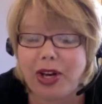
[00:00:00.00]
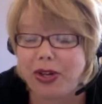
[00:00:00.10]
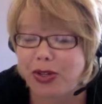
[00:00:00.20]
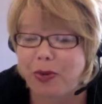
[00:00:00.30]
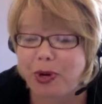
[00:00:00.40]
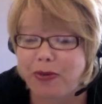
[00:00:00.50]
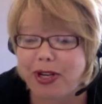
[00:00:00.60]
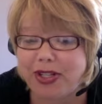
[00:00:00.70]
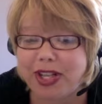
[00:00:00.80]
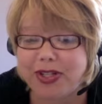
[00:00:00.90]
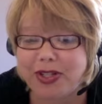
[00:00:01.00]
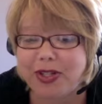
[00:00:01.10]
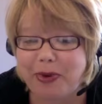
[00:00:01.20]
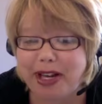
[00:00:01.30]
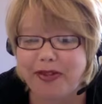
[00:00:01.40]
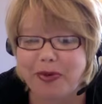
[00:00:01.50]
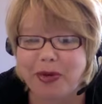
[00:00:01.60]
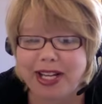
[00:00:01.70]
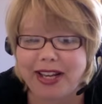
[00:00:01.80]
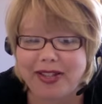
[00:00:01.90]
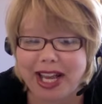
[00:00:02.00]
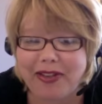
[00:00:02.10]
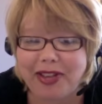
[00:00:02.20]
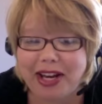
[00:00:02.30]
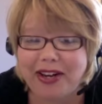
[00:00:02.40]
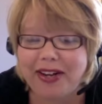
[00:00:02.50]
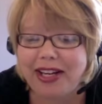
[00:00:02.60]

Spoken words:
So pretty much that's just about everybody else out there.